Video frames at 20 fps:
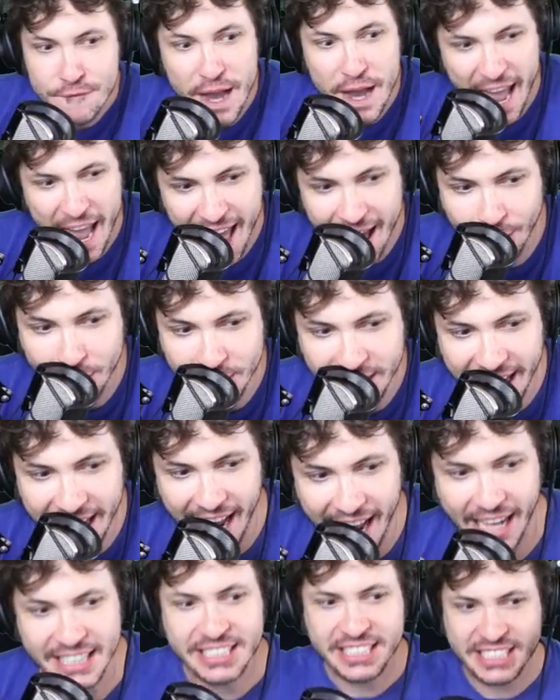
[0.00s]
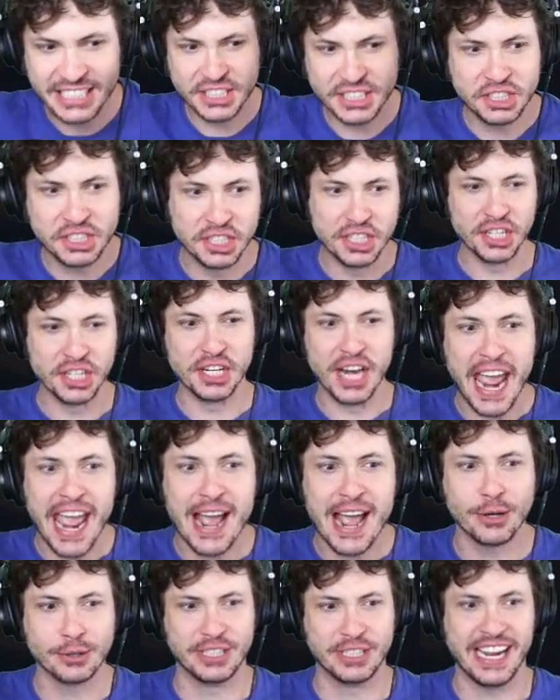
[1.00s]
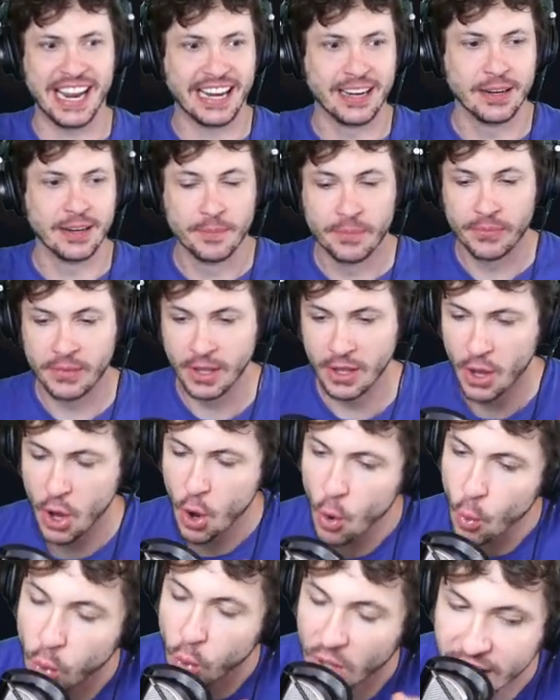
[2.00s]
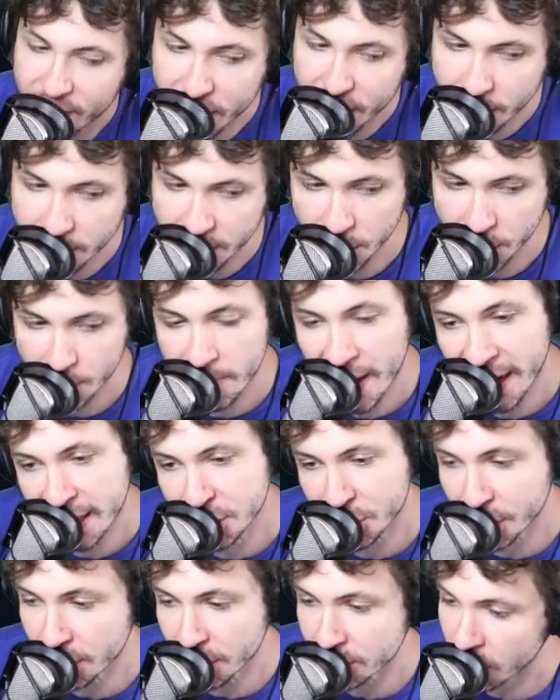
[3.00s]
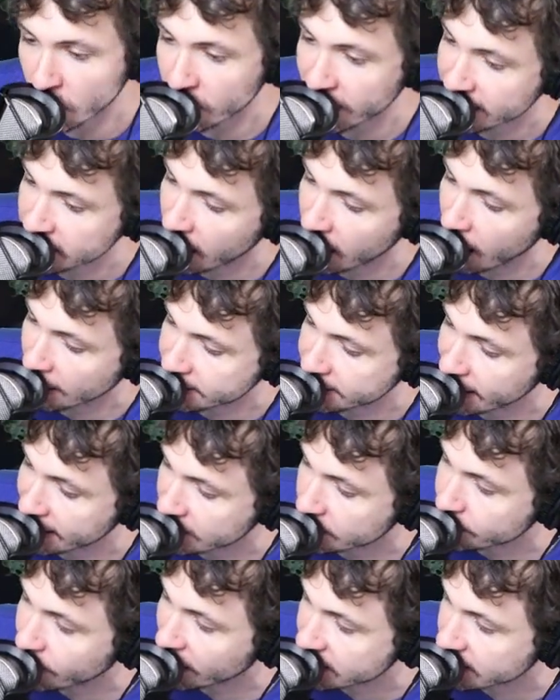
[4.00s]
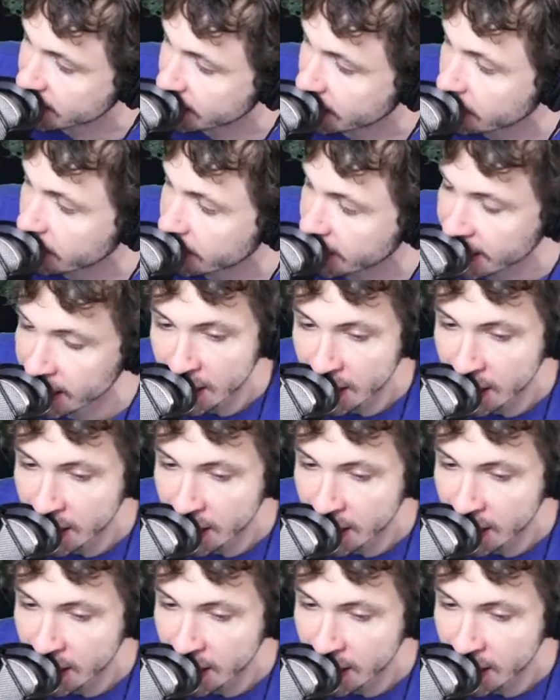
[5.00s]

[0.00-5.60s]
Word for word: Hell yeah. Nailed it. Whatever you do, make sure you don't get contacted by security.